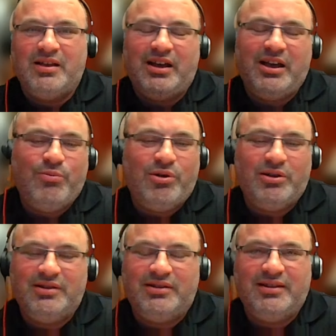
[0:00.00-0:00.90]
I
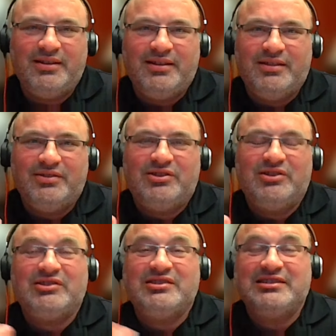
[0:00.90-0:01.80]
wanted to
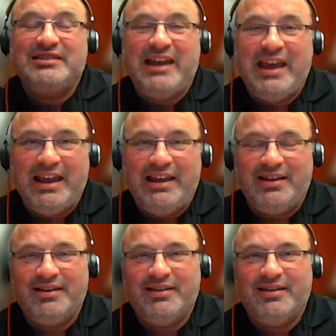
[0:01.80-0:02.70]
stay.
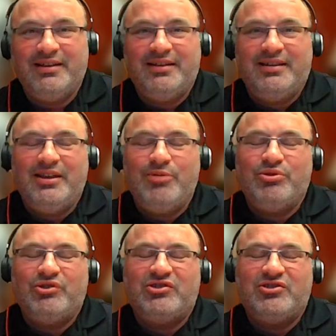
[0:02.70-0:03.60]
It
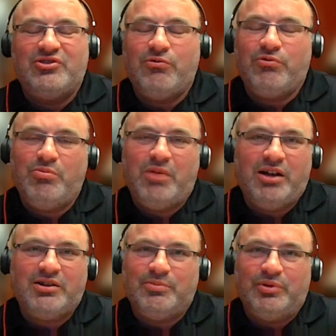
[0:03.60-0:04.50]
was so
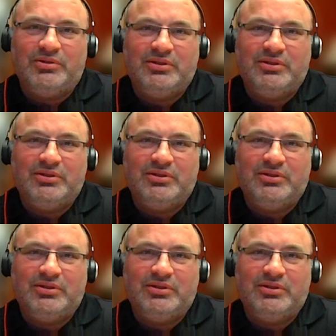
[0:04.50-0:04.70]
remarkable.